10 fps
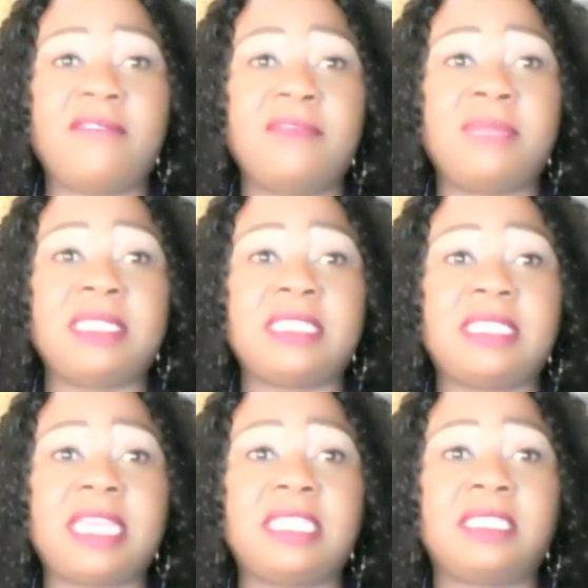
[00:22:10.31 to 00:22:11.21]
him in
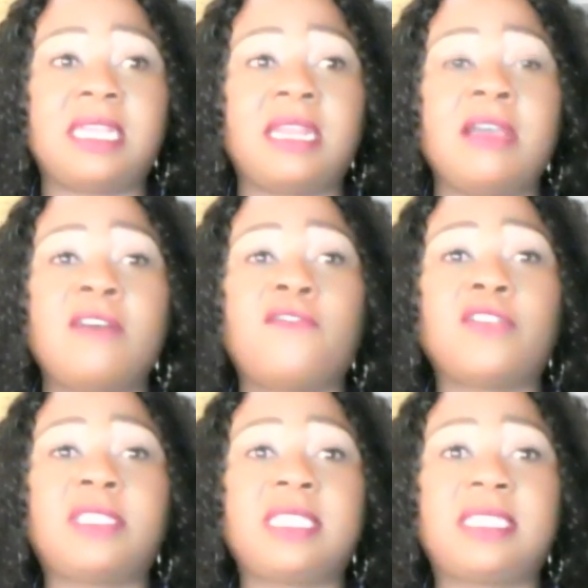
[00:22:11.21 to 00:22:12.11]
detention
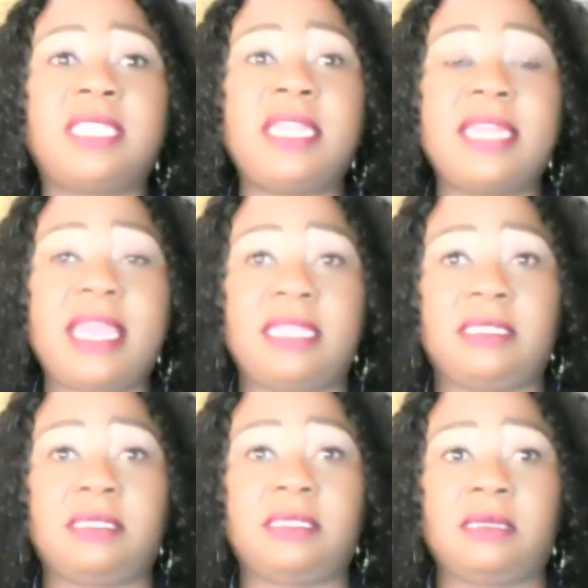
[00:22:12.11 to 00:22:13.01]
for 16
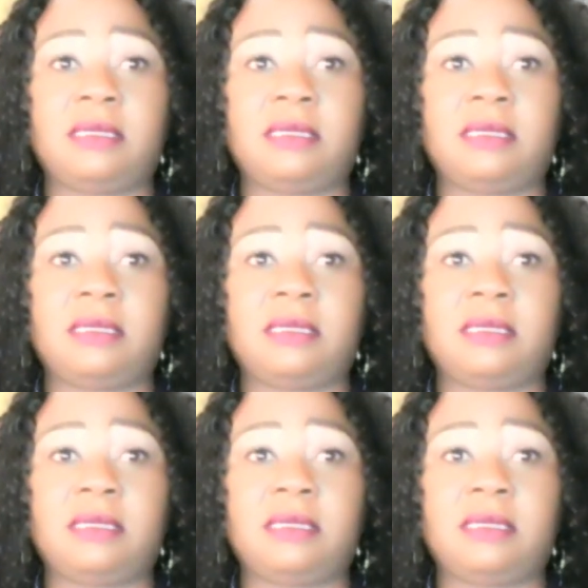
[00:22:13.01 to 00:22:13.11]
days.